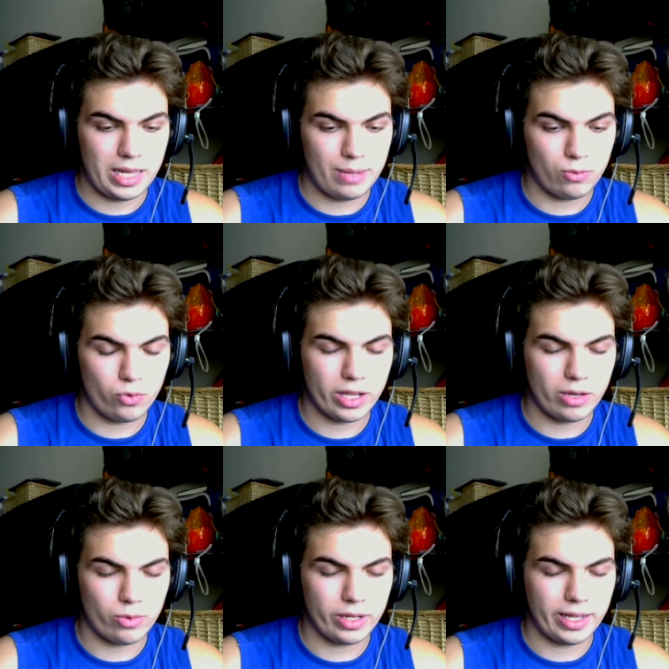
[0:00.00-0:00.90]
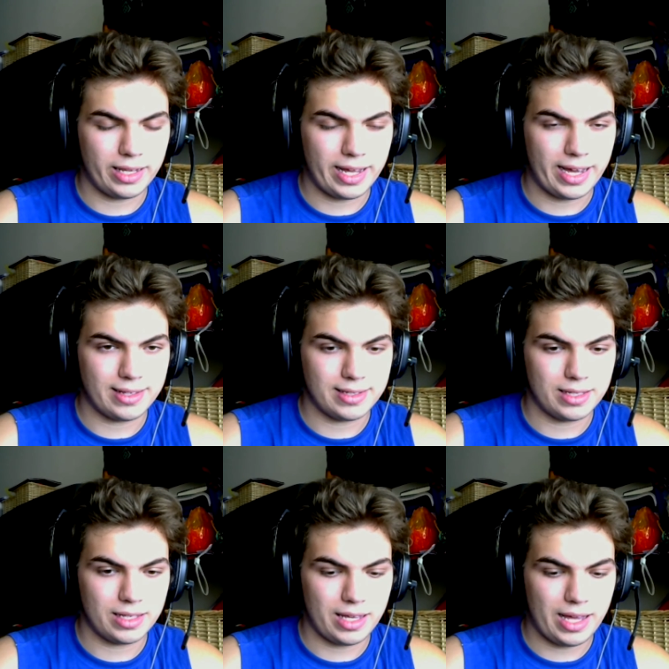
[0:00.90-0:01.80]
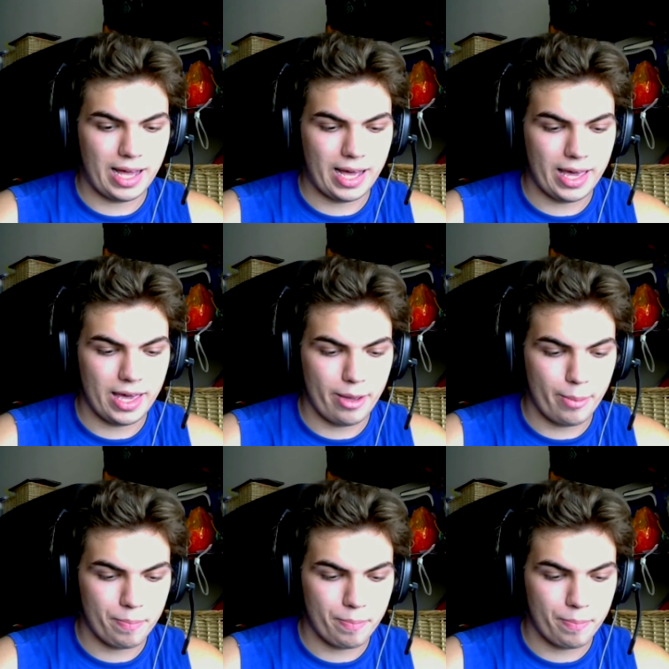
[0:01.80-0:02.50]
I'm really, really glad I